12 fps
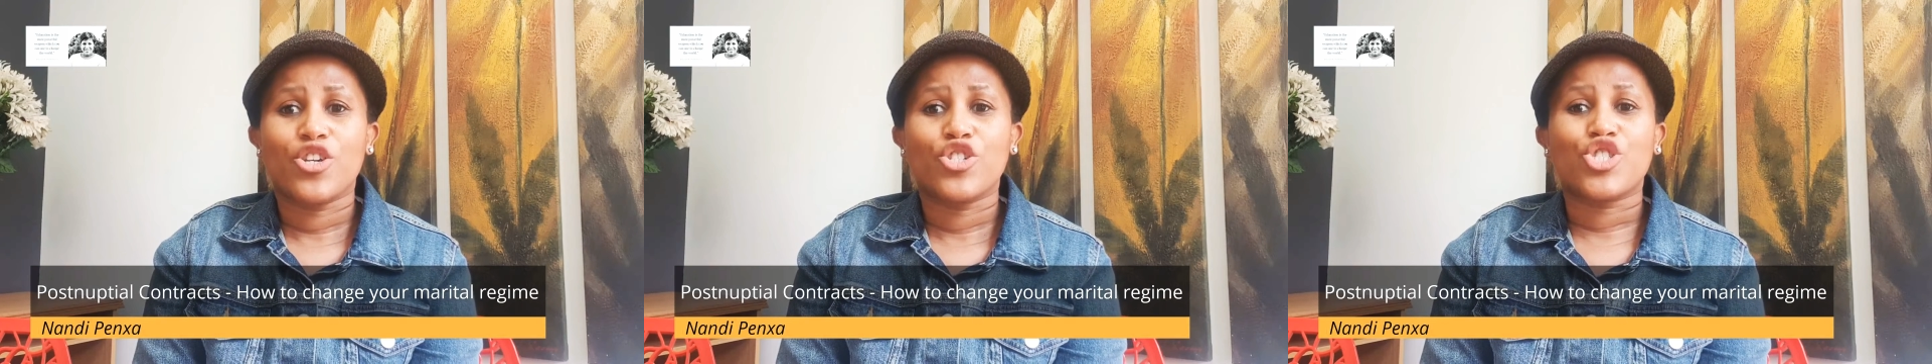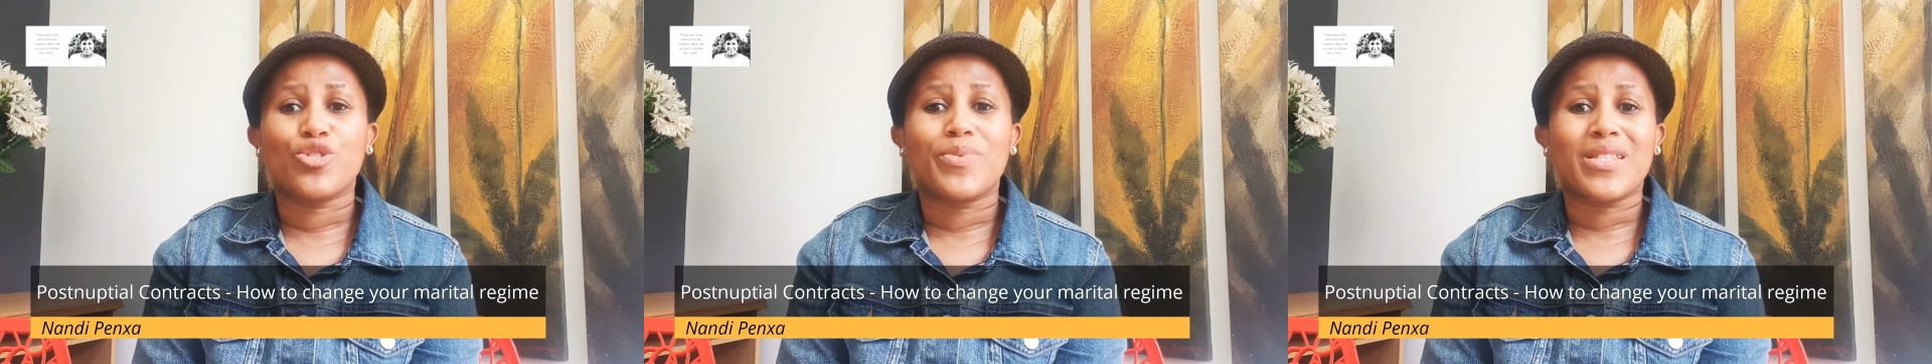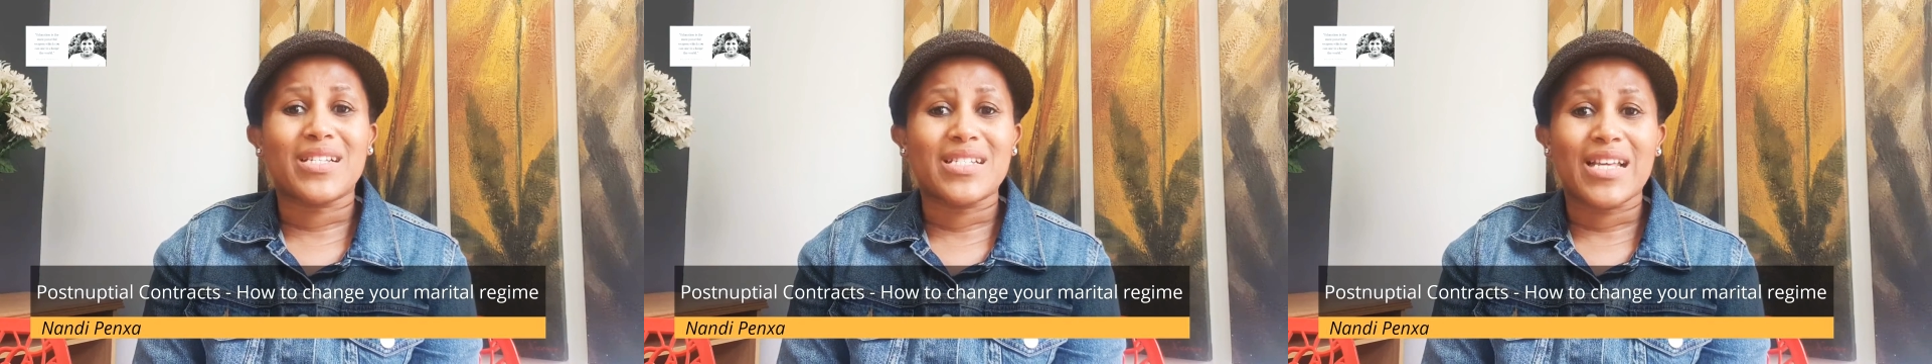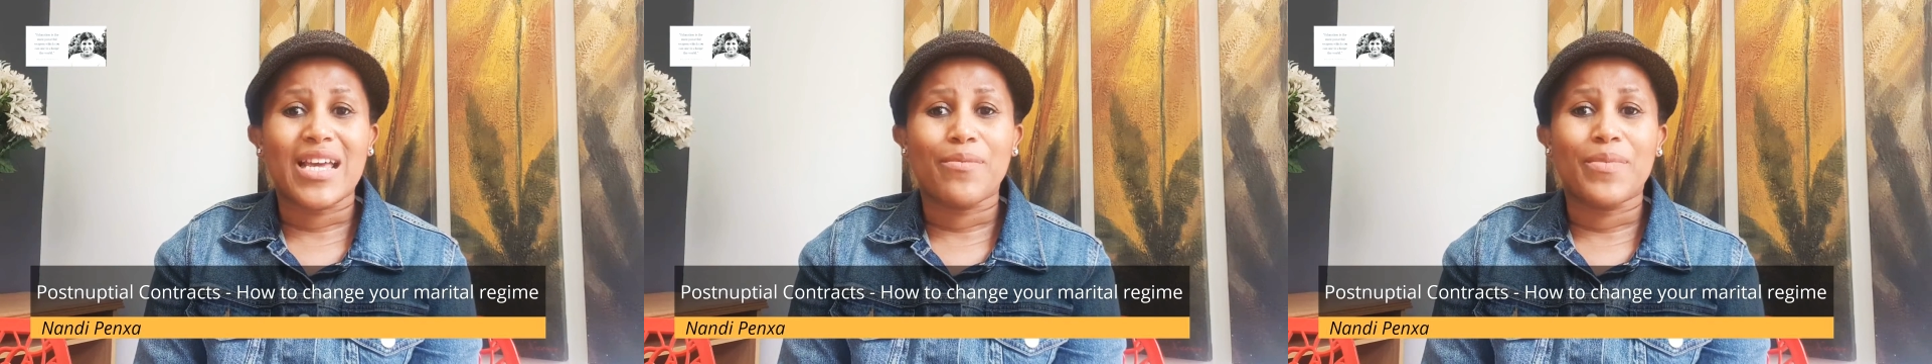should be the
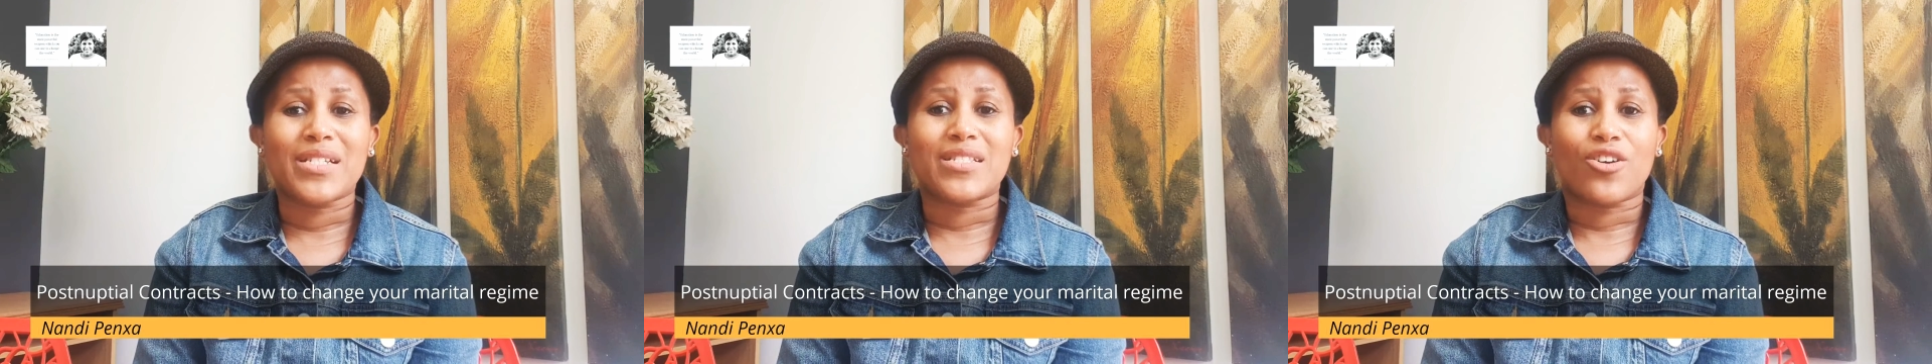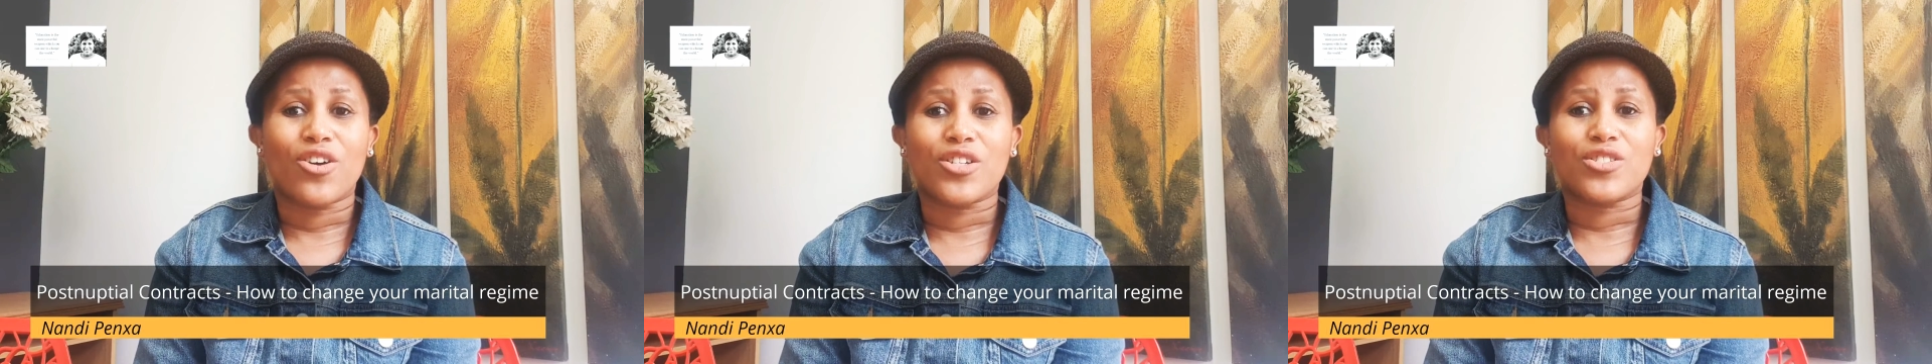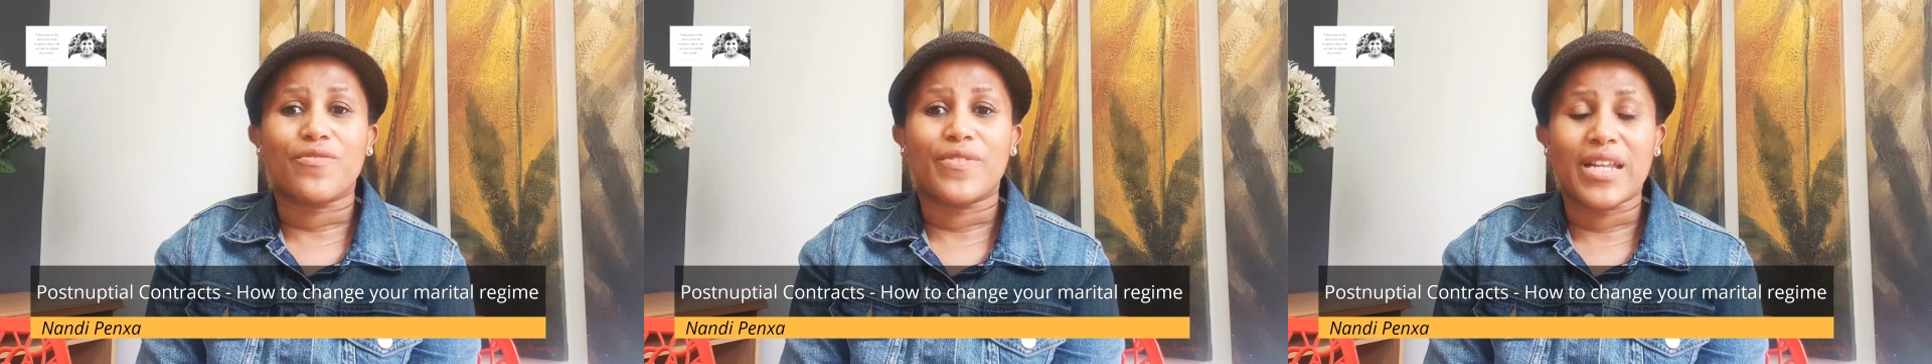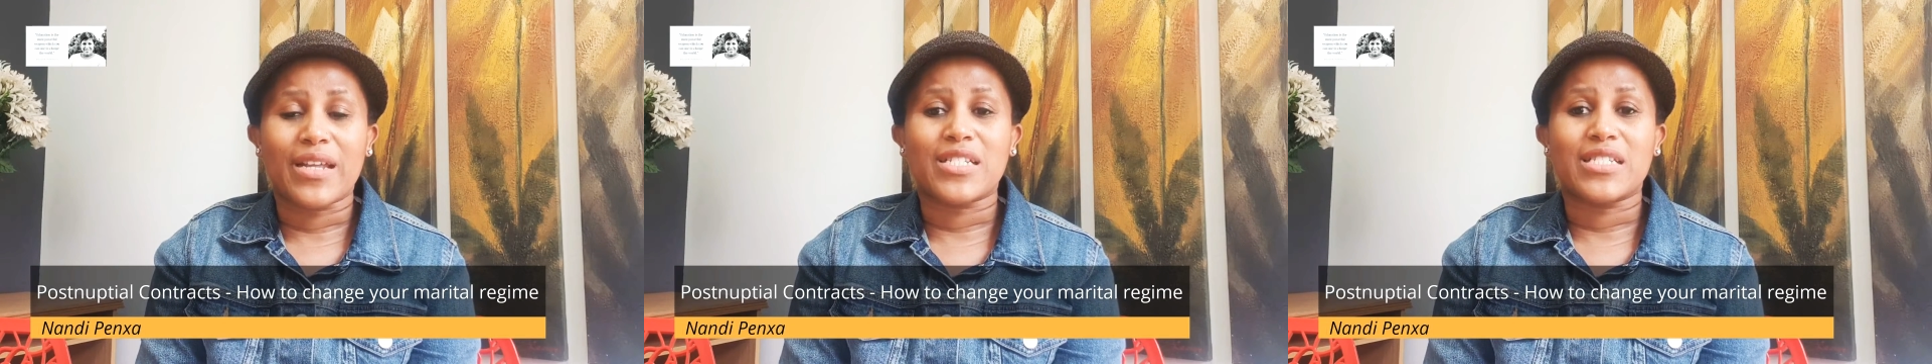same as the cost of
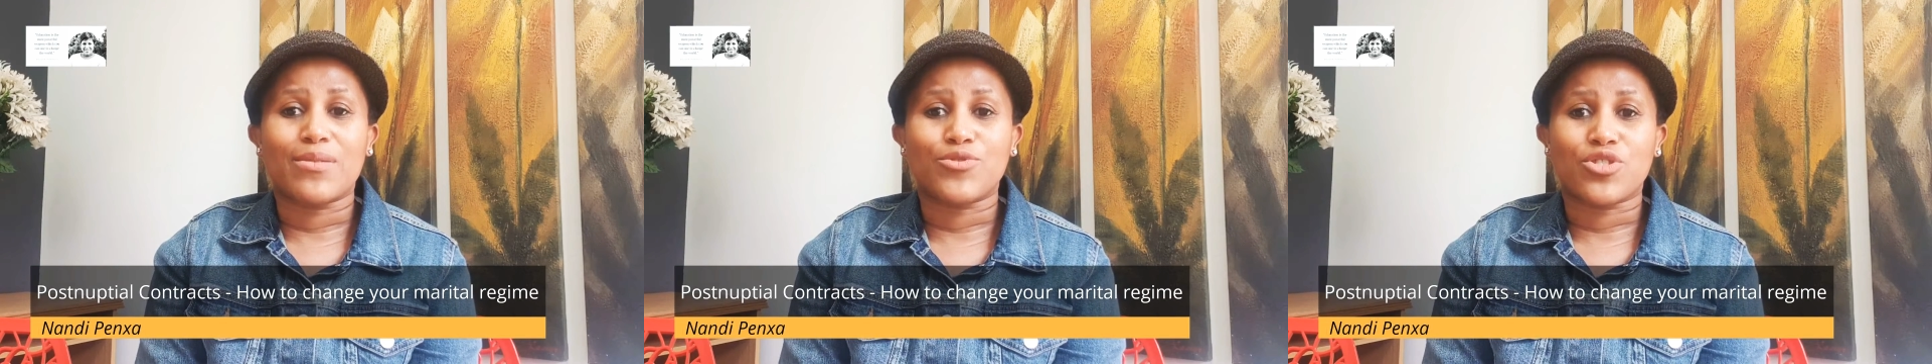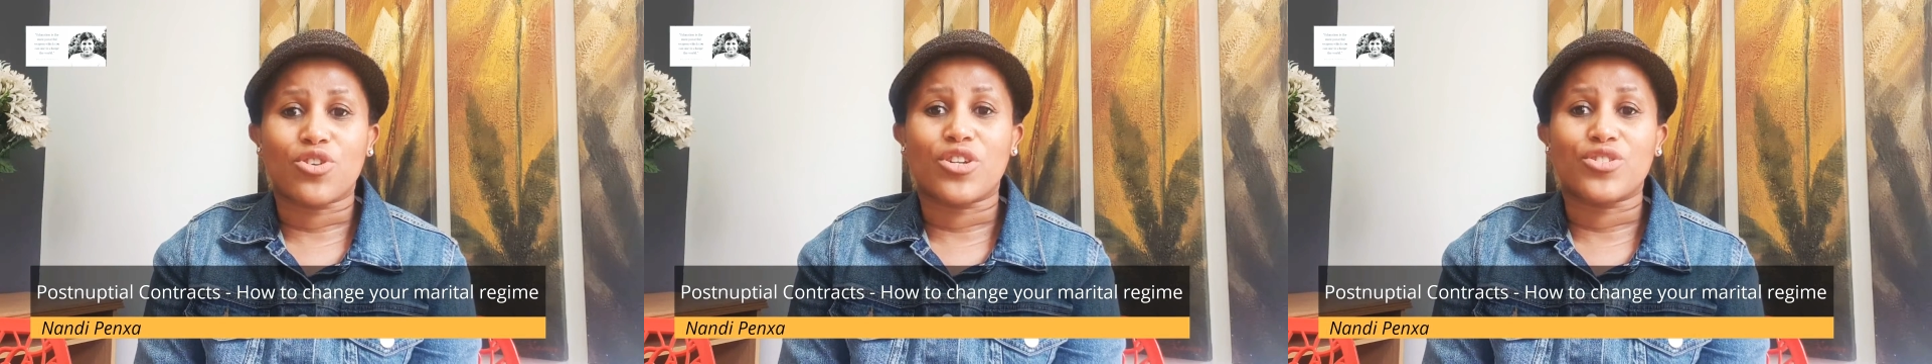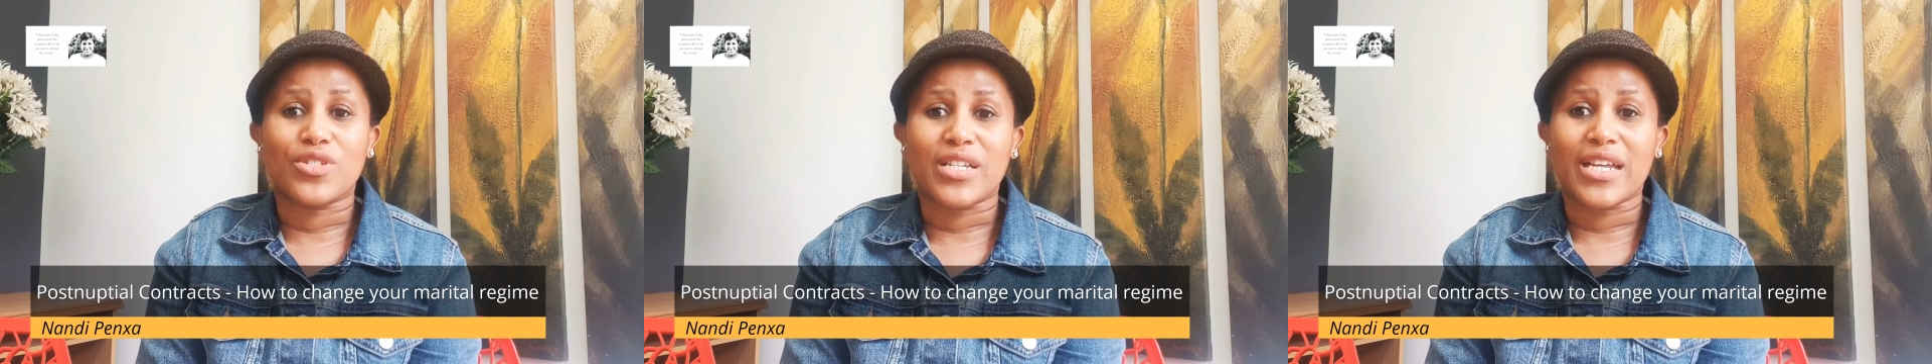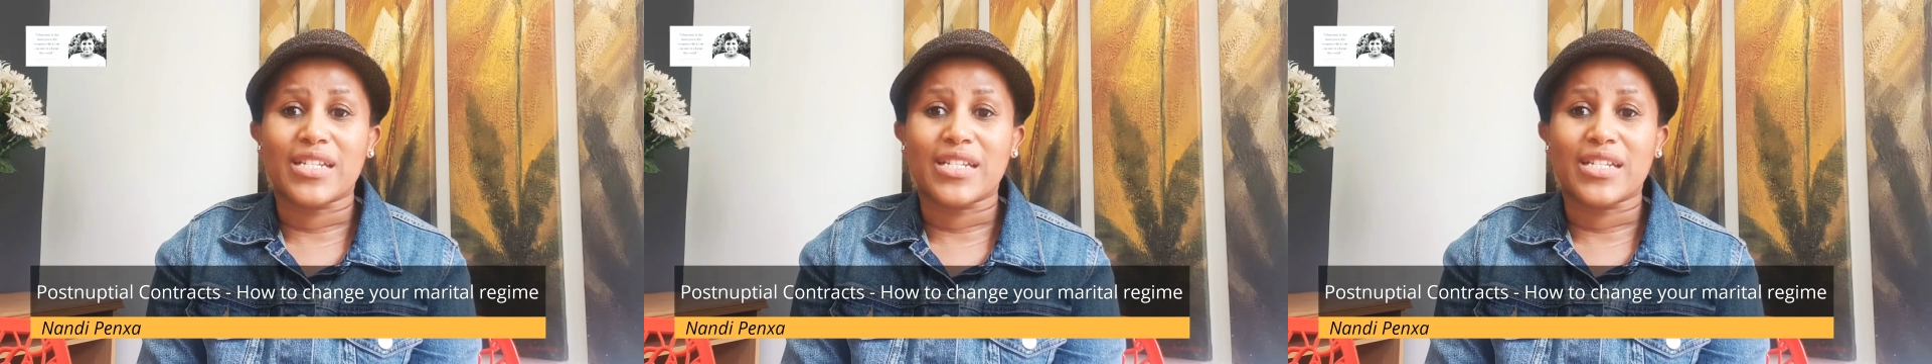an antenuptial contract